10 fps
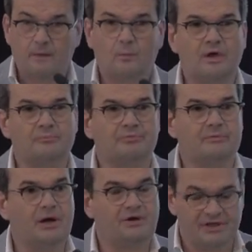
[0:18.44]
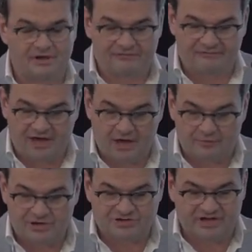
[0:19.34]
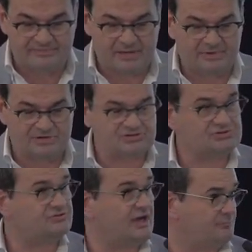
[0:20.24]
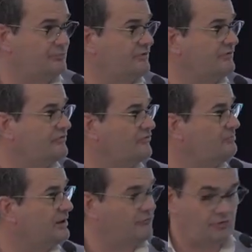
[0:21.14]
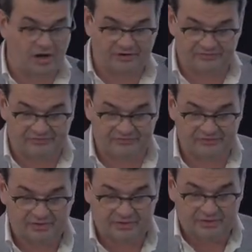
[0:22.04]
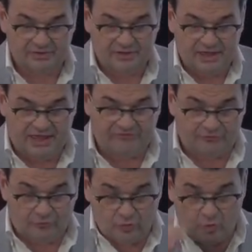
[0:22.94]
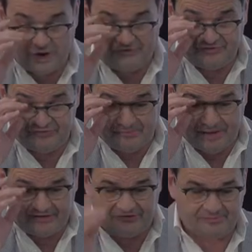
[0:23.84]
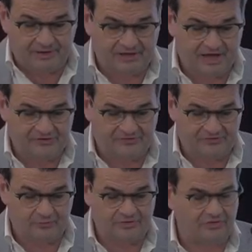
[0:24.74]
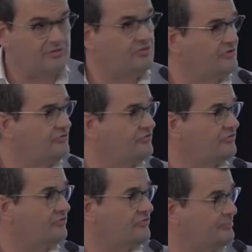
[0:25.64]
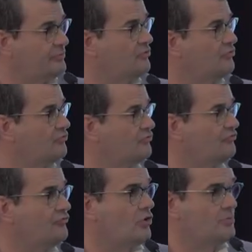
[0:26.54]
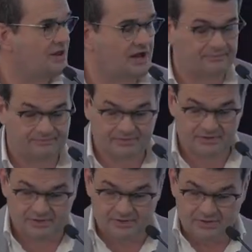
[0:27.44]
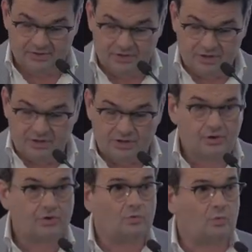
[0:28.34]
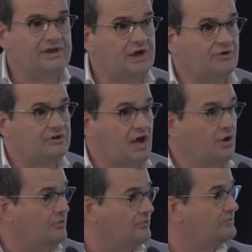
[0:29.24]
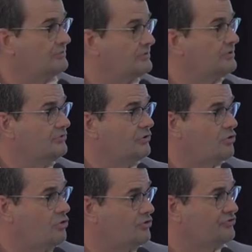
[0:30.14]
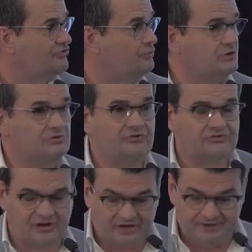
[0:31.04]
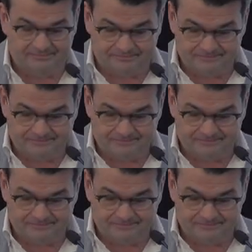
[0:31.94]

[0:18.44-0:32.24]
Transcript: when promoting a far reaching amendment to that province's Bill of Rights, answered all questions about its implications with this simple formula We don't know, the courts will decide.